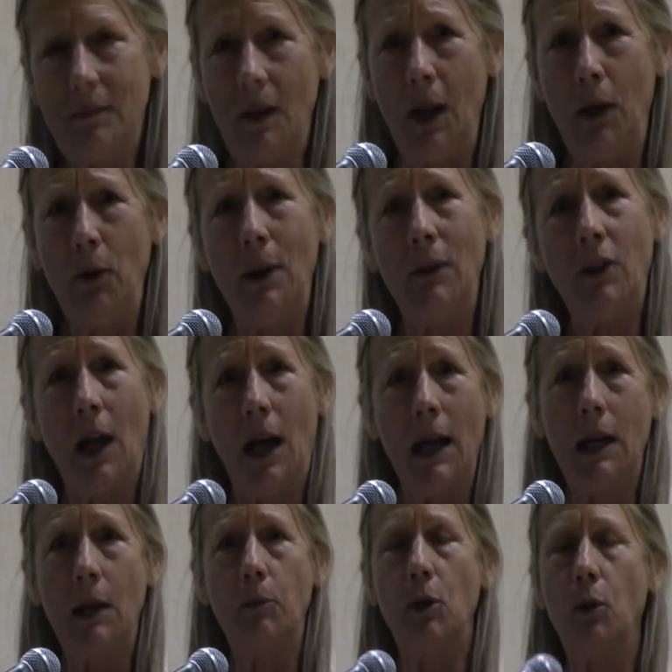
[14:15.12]
and we have to
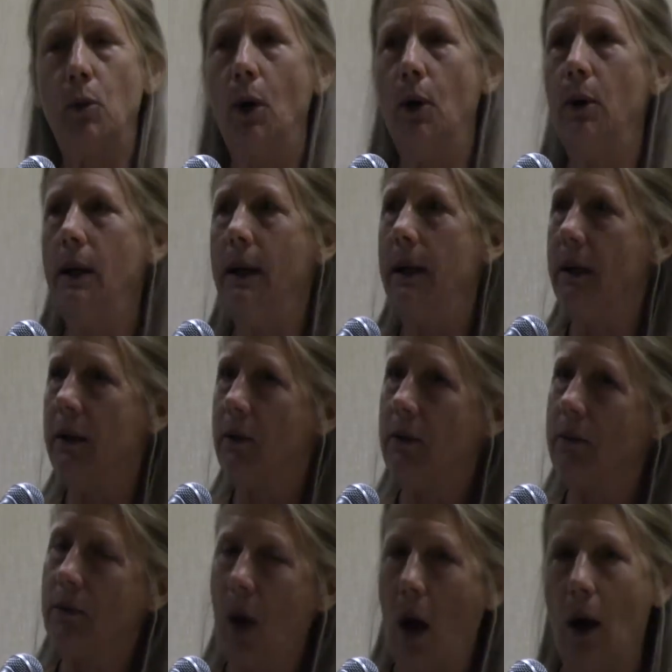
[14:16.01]
hike up the road, and
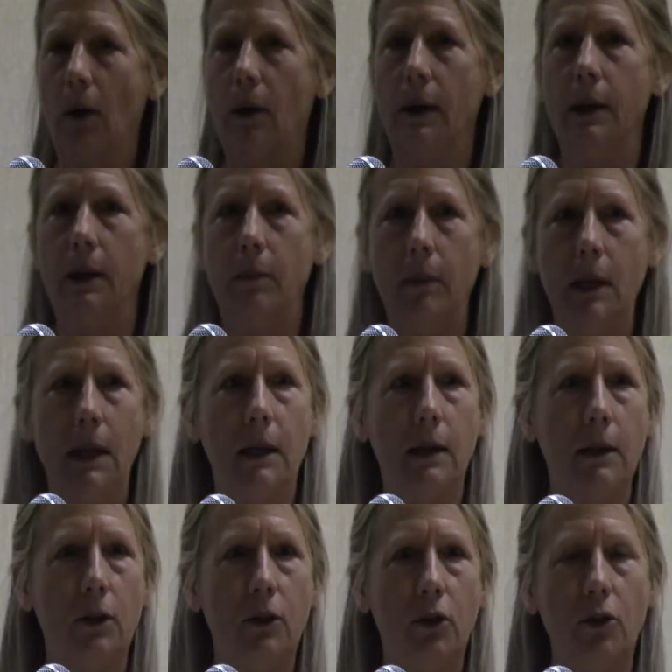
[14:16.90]
it's Tara and me
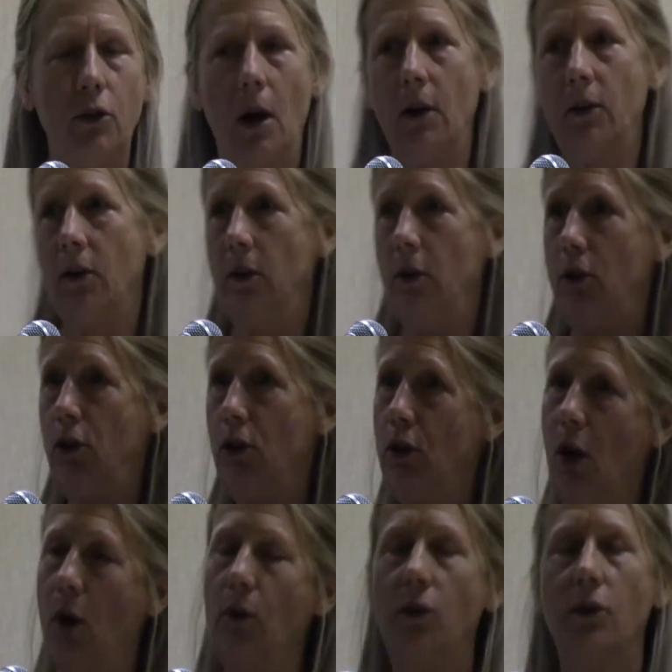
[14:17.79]
and the 2 dogs and the 2
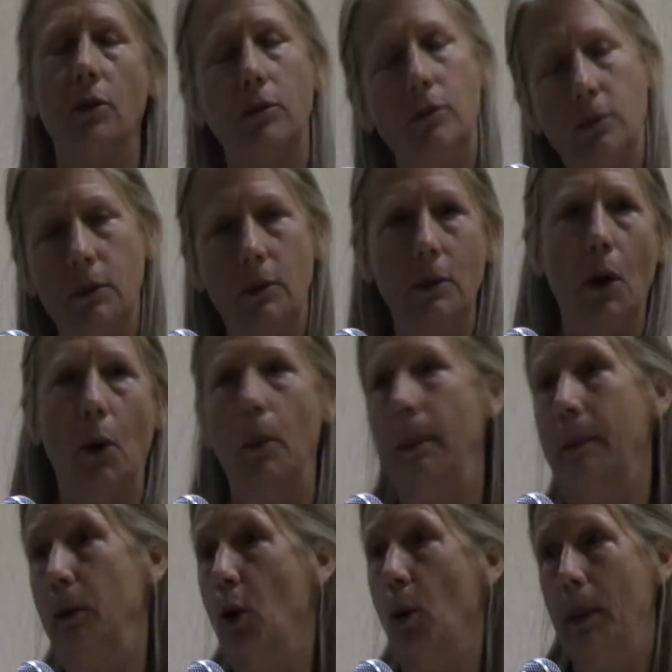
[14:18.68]
goats, and
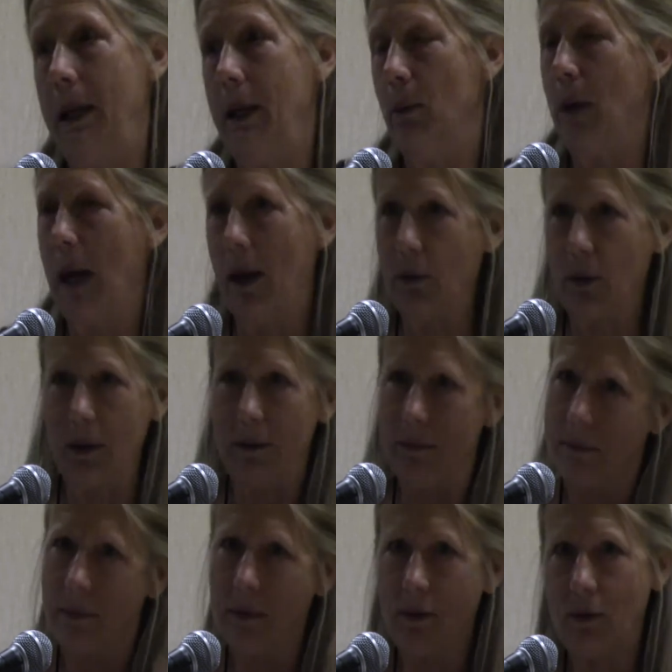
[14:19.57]
nobody around,
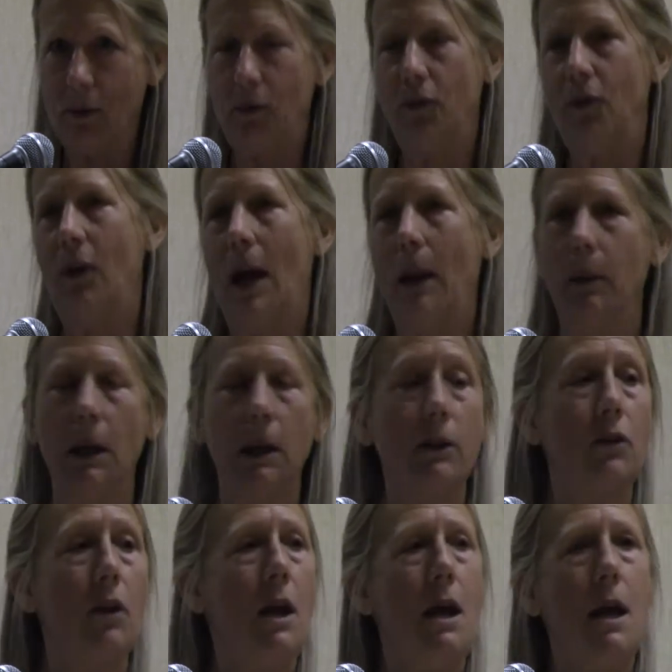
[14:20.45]
and it's
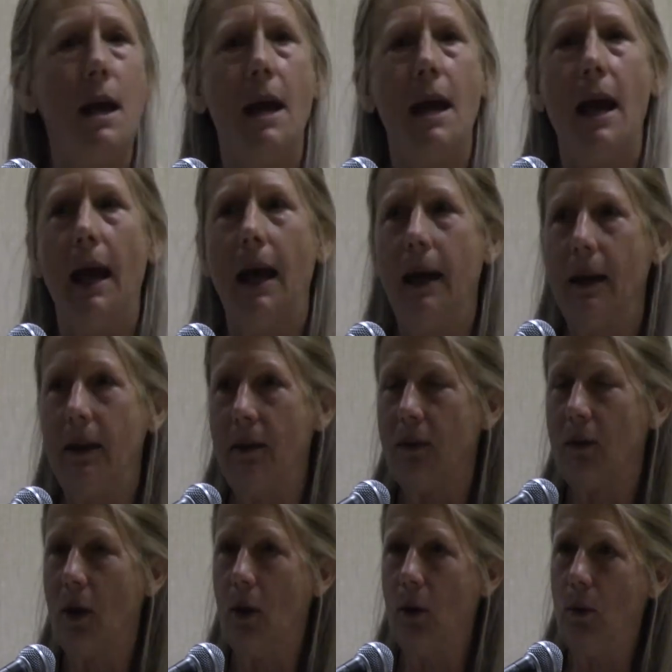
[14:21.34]
fabulous. And
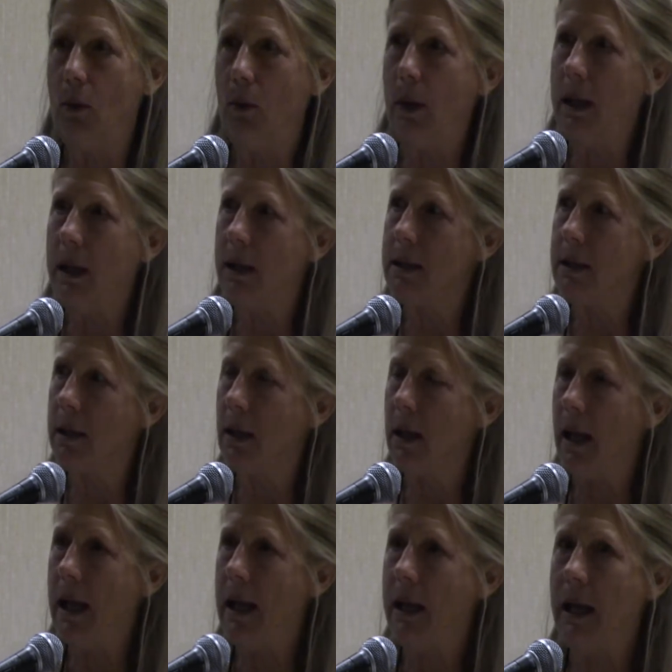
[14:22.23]
so we get to the
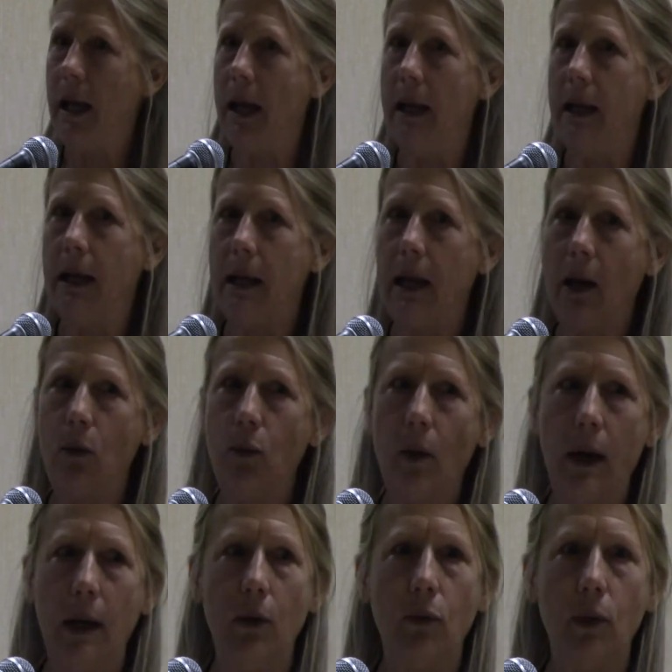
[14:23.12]
lake, and it had
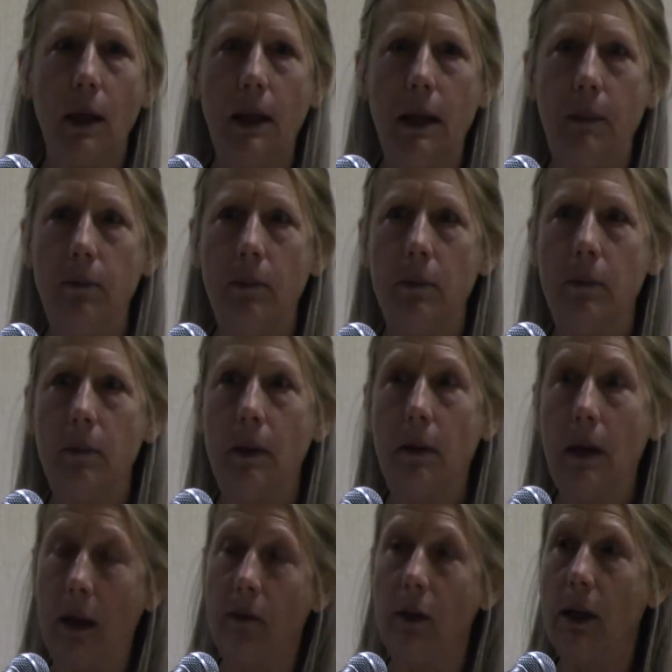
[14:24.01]
rained really
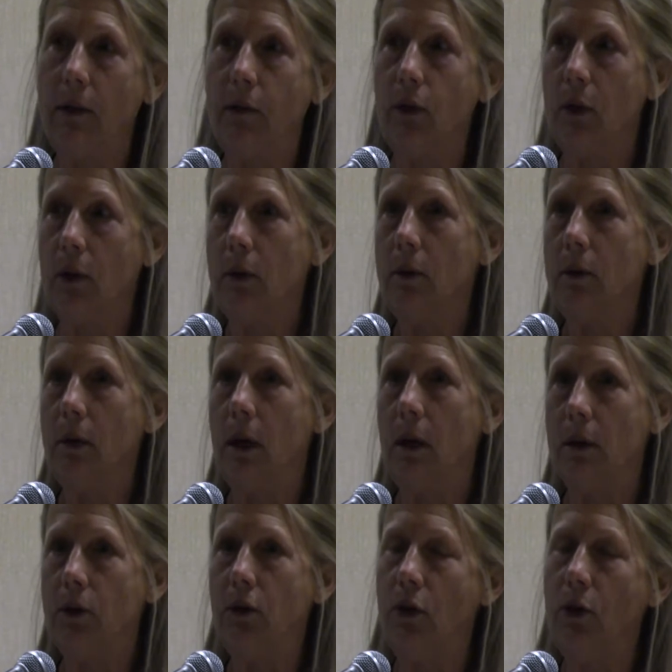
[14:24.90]
heavily for
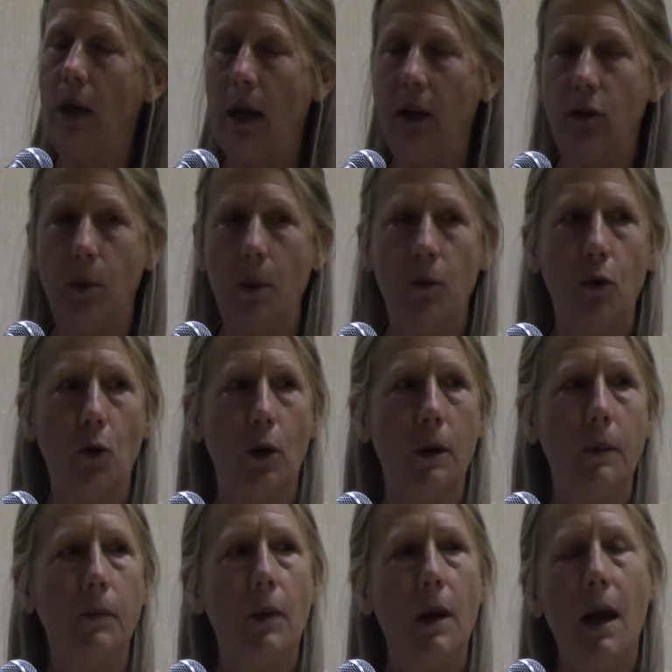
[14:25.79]
2 days
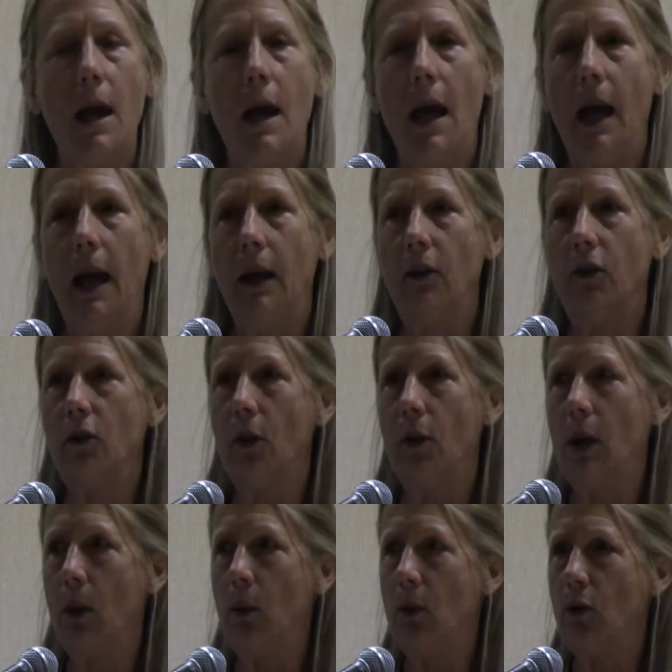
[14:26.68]
before. And so
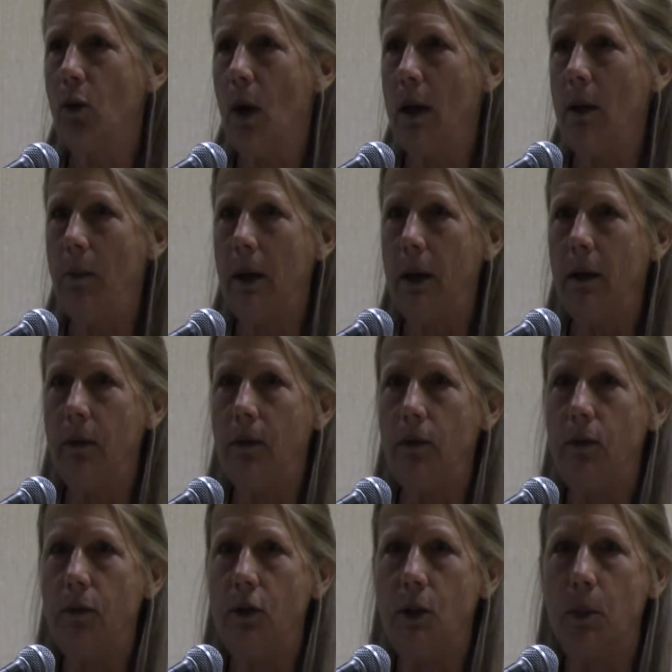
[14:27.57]
there was quite a bit of
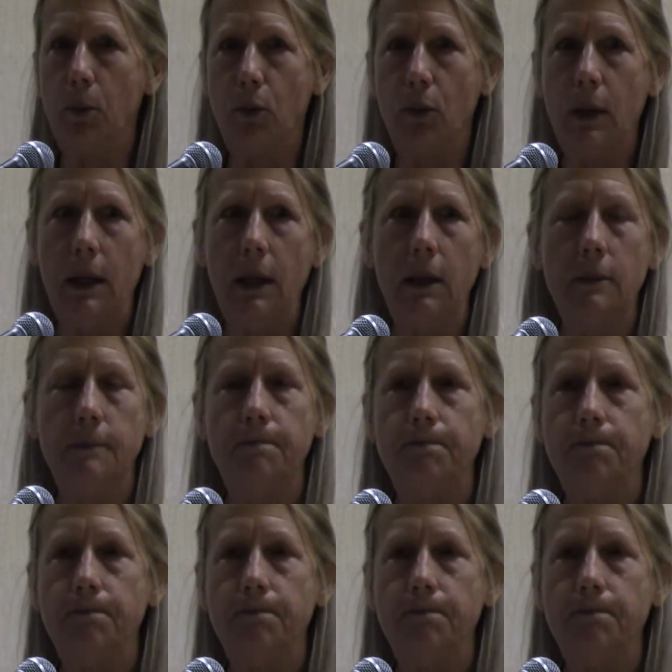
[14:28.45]
debris,